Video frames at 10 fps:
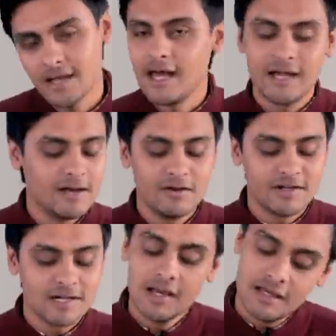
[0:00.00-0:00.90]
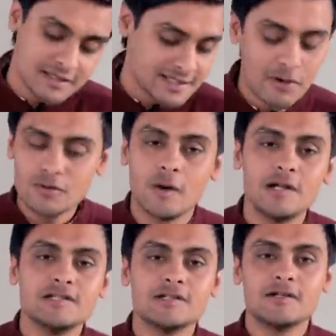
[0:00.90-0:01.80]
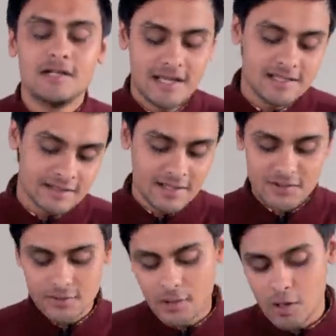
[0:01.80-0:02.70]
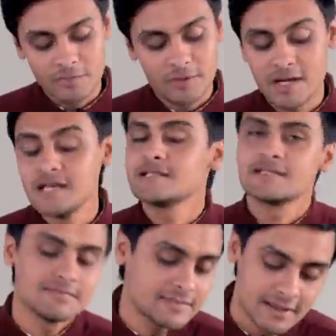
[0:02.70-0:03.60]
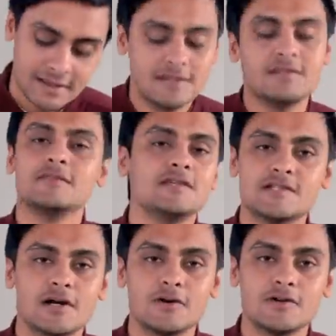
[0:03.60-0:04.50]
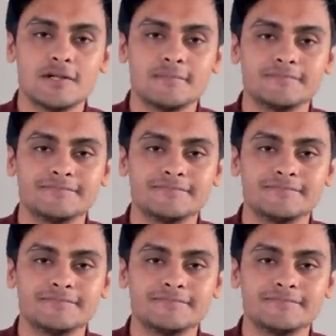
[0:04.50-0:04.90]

I love it. Sound quality ko lai chai there's no compromise, these are good.